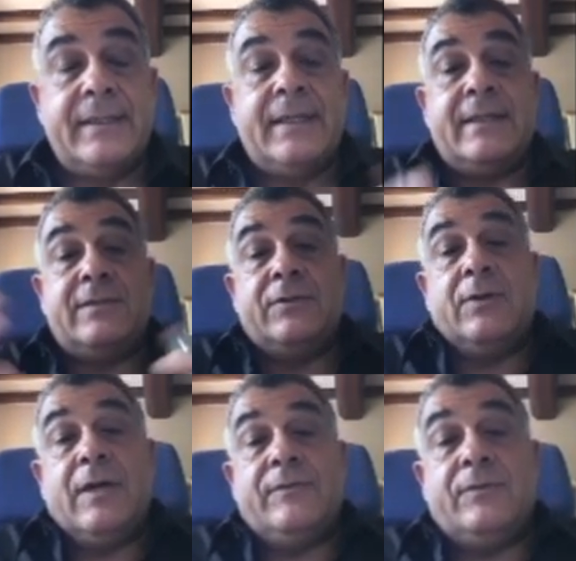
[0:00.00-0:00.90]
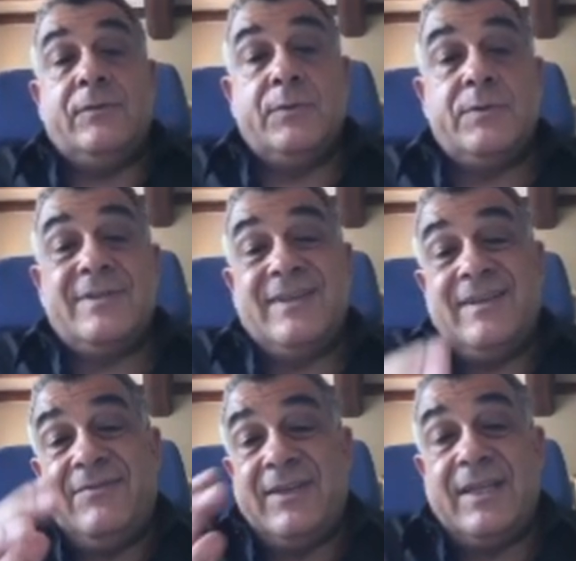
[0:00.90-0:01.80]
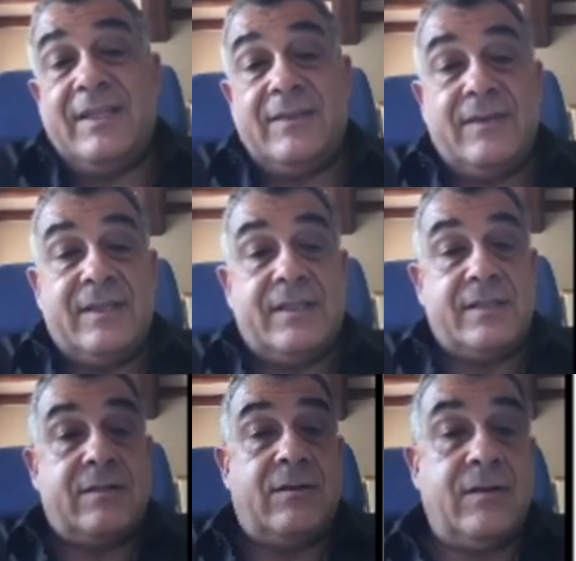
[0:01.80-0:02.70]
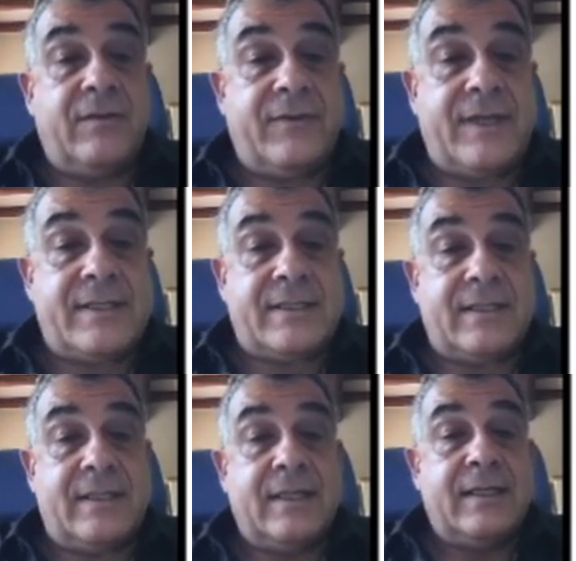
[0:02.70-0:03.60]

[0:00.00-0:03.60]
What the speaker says: and so you have to use a very, very strong vessel